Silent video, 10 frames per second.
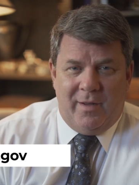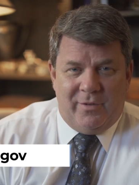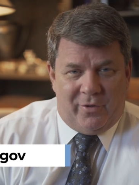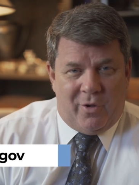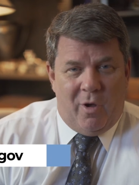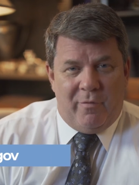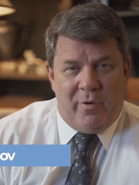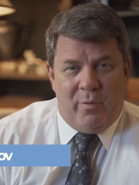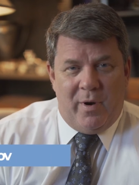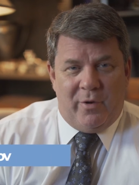Just call
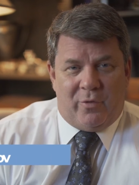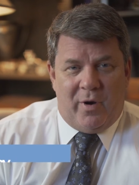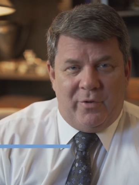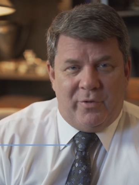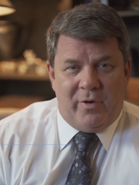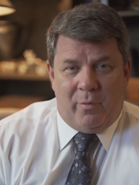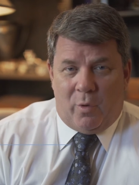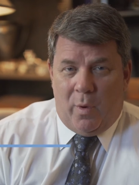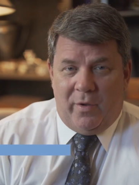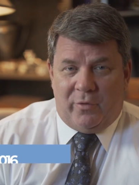voter registration and
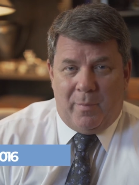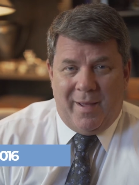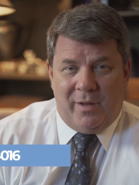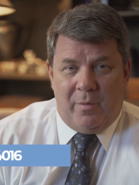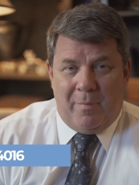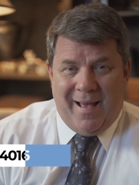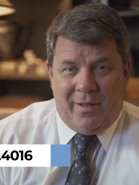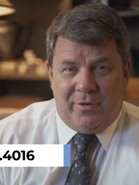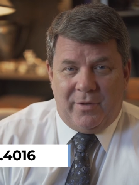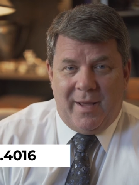request a mail in
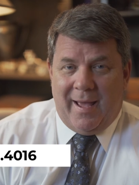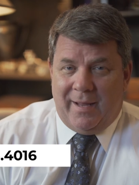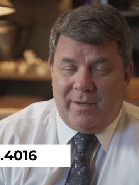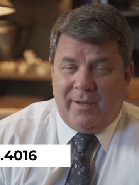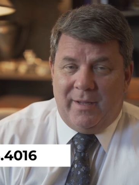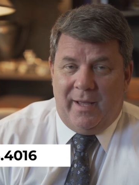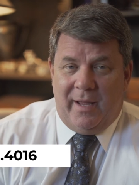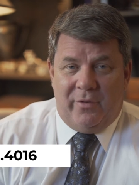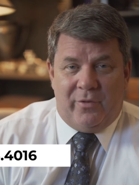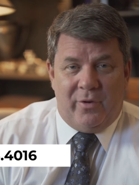ballot at
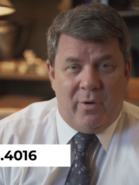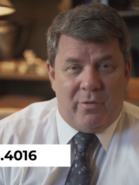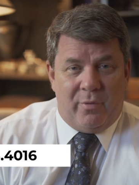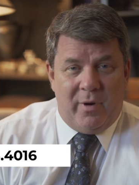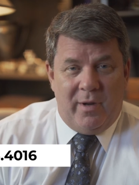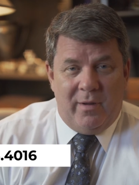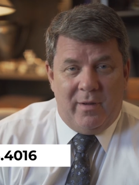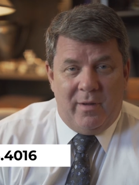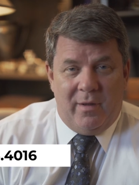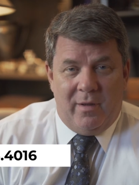803
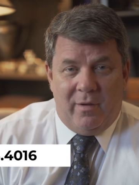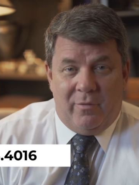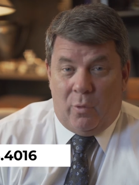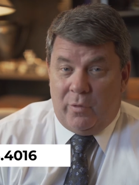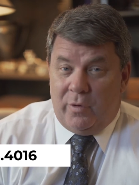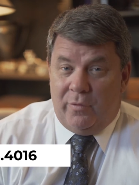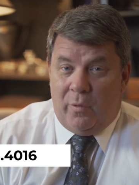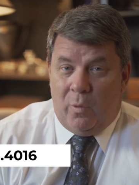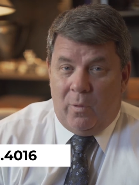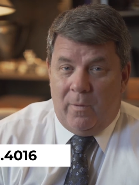
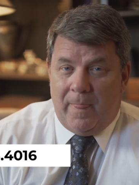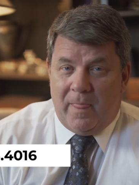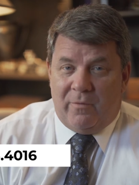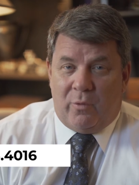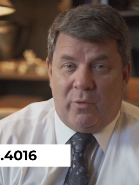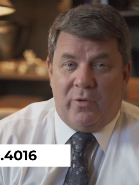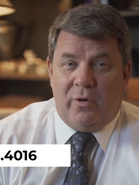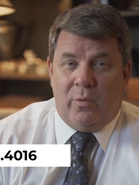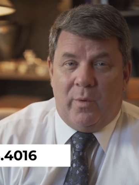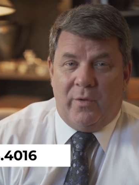424
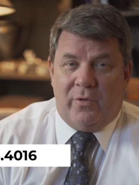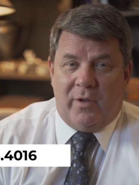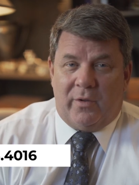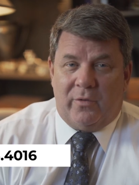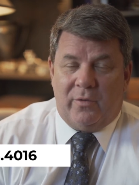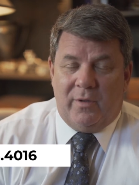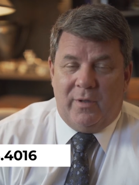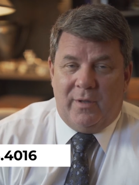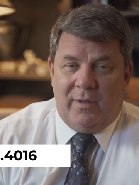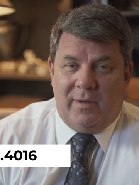4016.
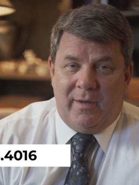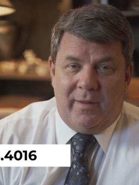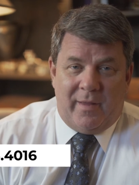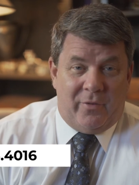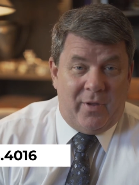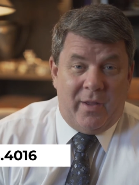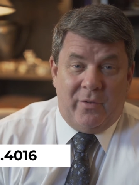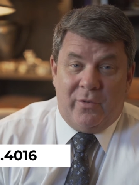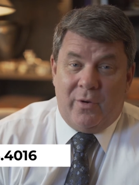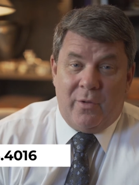That's
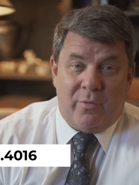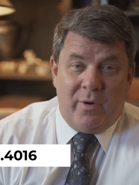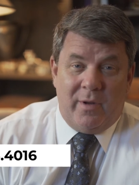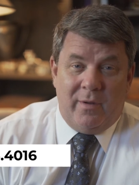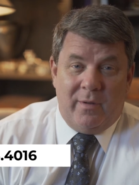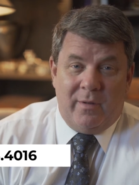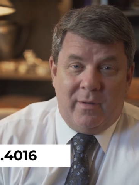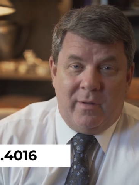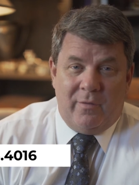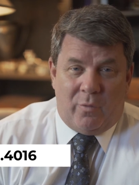803
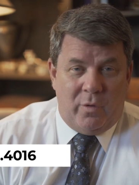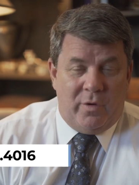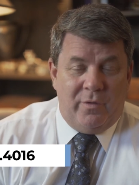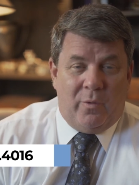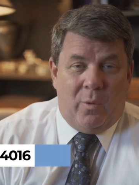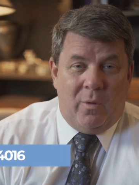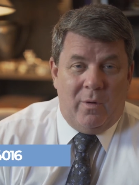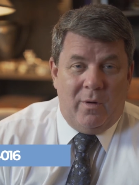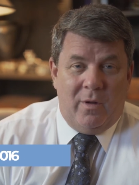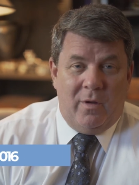424
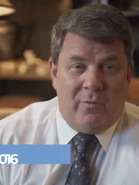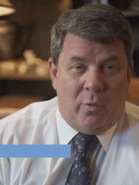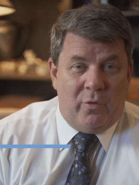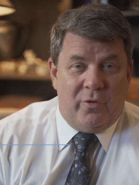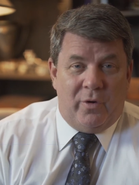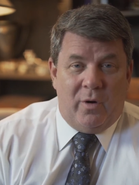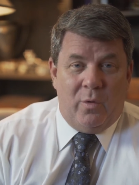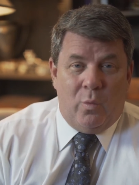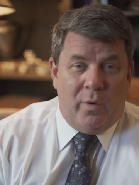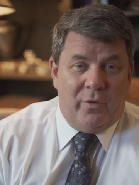
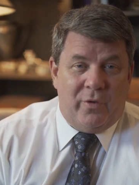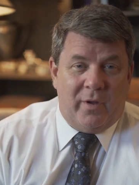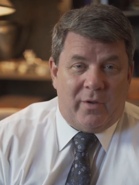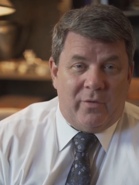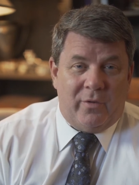4016.